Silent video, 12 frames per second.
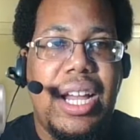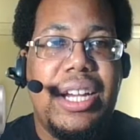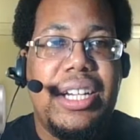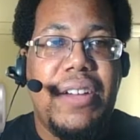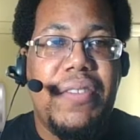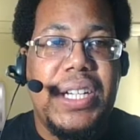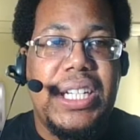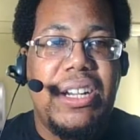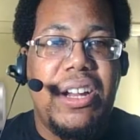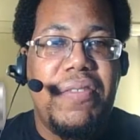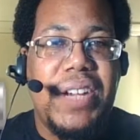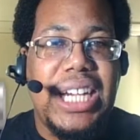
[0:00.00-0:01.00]
and definitely hit the
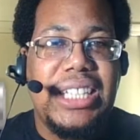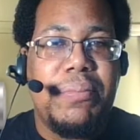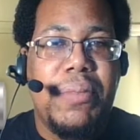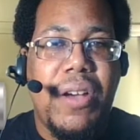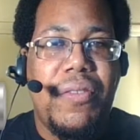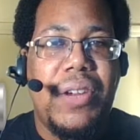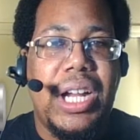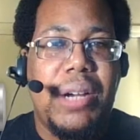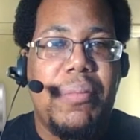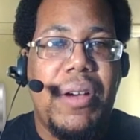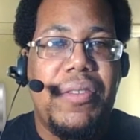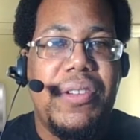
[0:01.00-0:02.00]
notification bell for when I
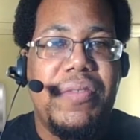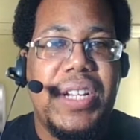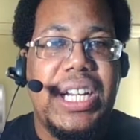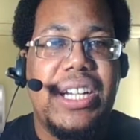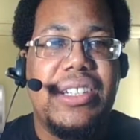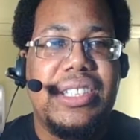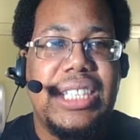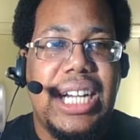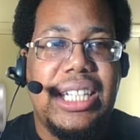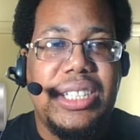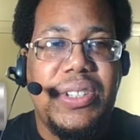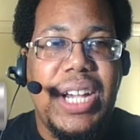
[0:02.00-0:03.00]
come out with new videos. Now,
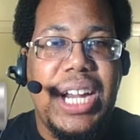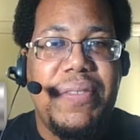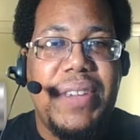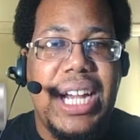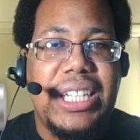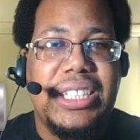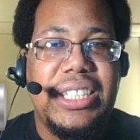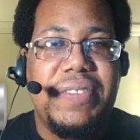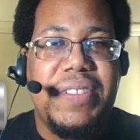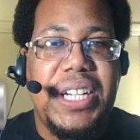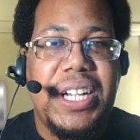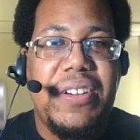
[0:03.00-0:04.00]
let's go ahead and react to this
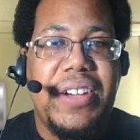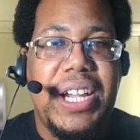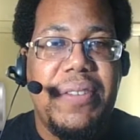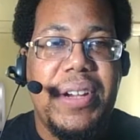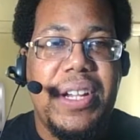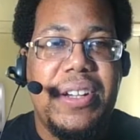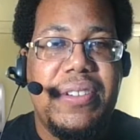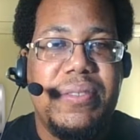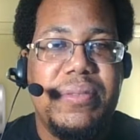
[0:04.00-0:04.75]
video. Here we go.